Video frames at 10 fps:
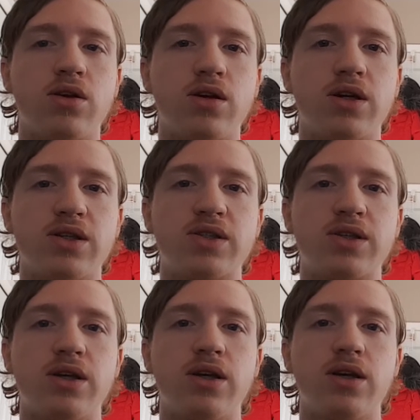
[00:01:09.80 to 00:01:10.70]
Because
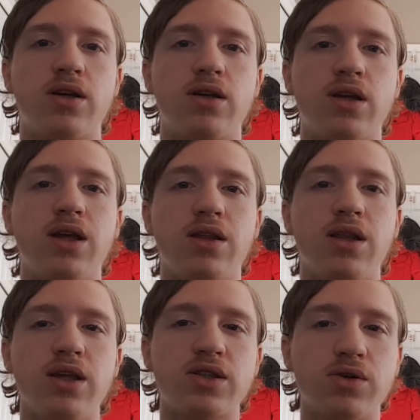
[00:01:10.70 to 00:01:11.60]

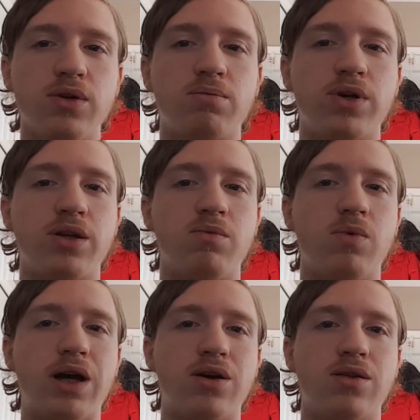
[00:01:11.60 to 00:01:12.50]
it's going pretty
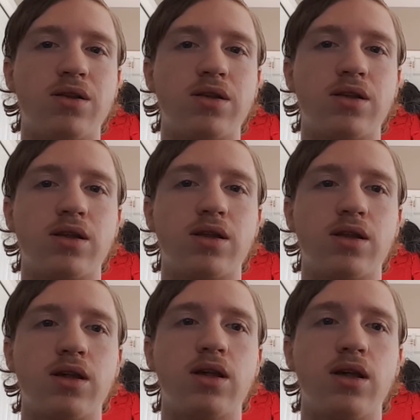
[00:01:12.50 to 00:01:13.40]
well.
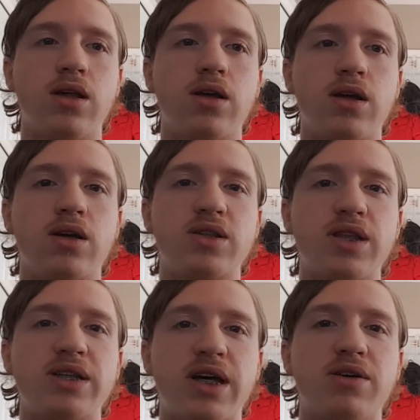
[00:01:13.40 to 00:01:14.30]
Because
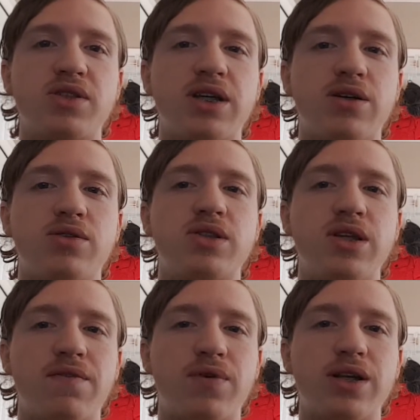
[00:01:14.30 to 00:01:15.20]
that's how it sounds
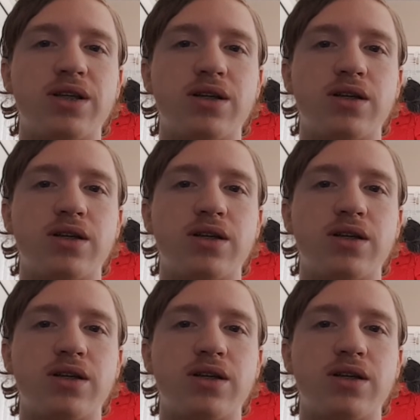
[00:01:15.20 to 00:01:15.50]
different.